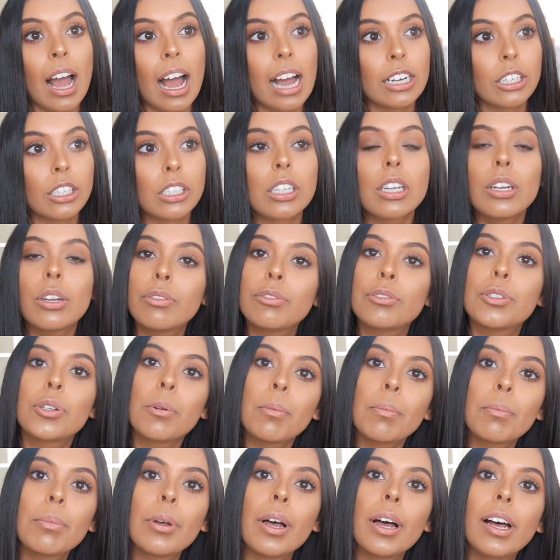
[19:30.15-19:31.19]
I just love
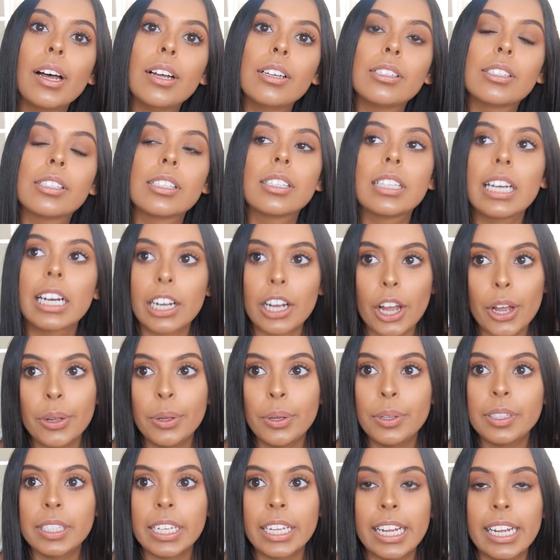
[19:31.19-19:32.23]
jumpers. They're
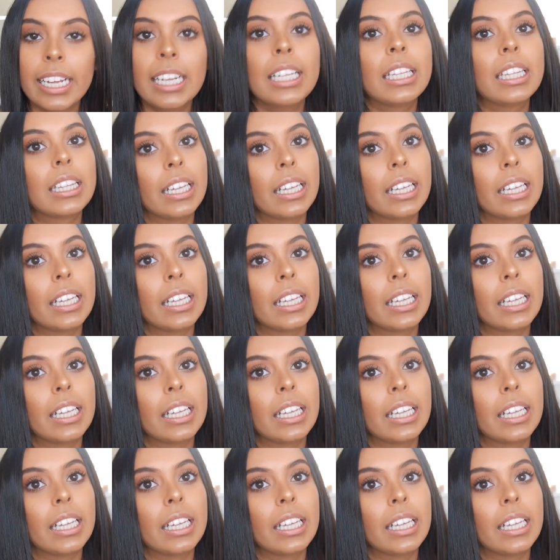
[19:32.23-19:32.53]
cosy,